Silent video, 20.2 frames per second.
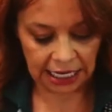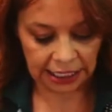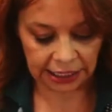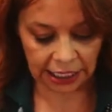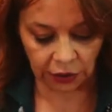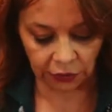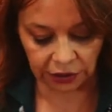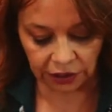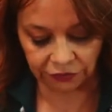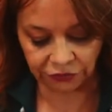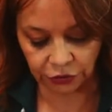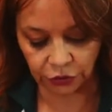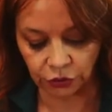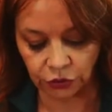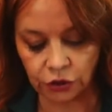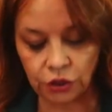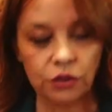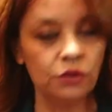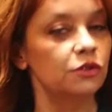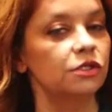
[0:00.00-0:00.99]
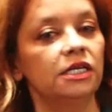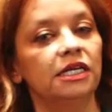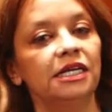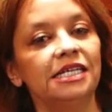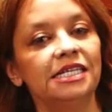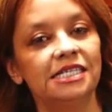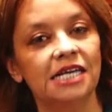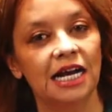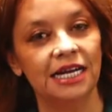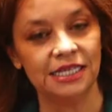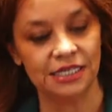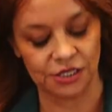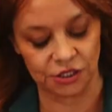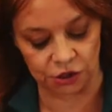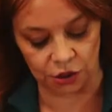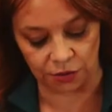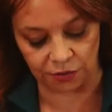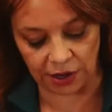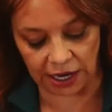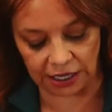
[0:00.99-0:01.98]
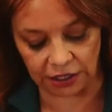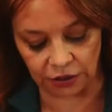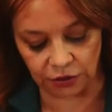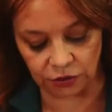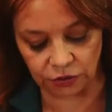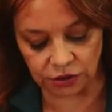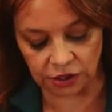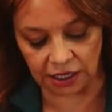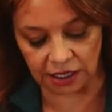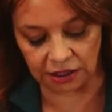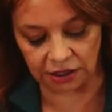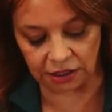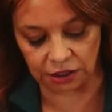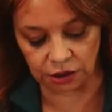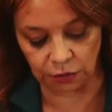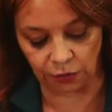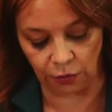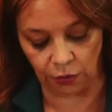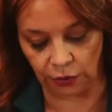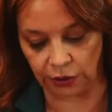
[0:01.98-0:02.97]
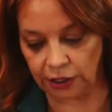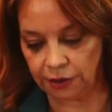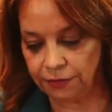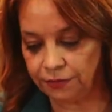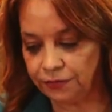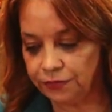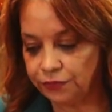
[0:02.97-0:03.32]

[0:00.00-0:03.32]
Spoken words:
Now, if you're using diced tomatoes at this point,